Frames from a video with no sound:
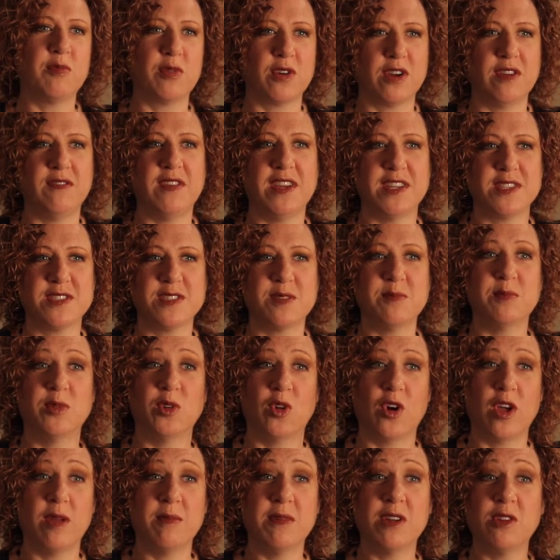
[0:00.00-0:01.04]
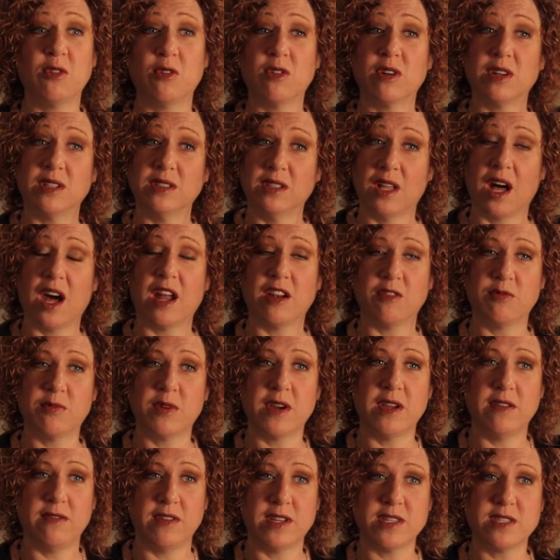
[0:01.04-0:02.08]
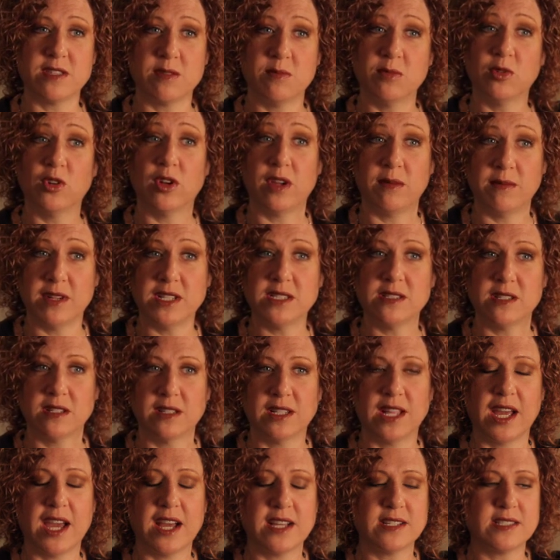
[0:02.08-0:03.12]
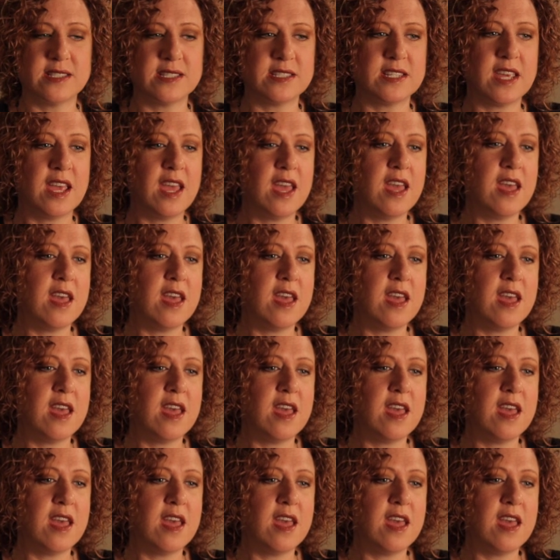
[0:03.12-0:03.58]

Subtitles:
previous employment or a lot of previous employment to list.